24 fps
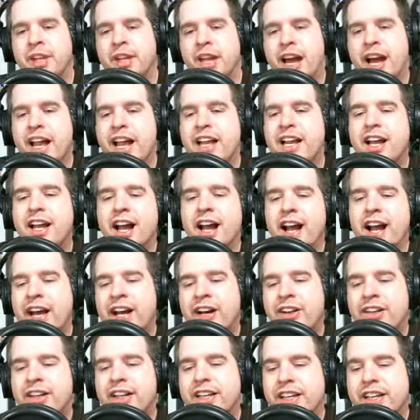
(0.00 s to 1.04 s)
I
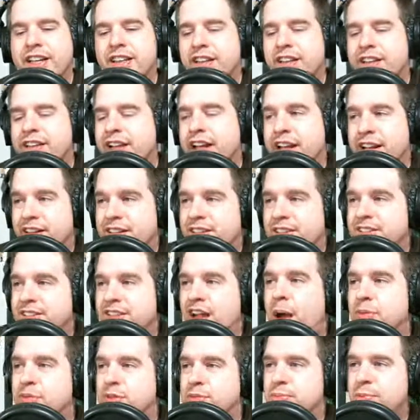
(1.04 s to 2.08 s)
don't like anything that
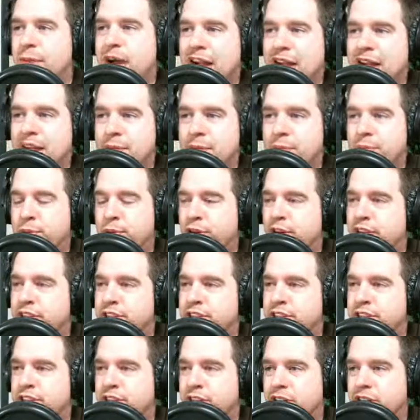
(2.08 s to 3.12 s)
stops my
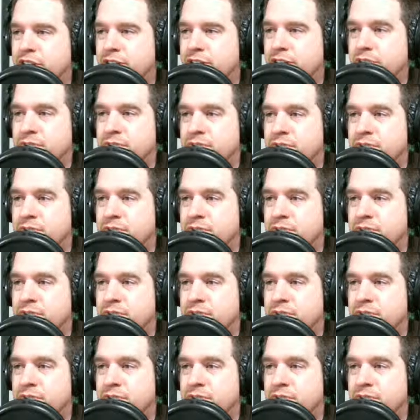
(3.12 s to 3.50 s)
progression or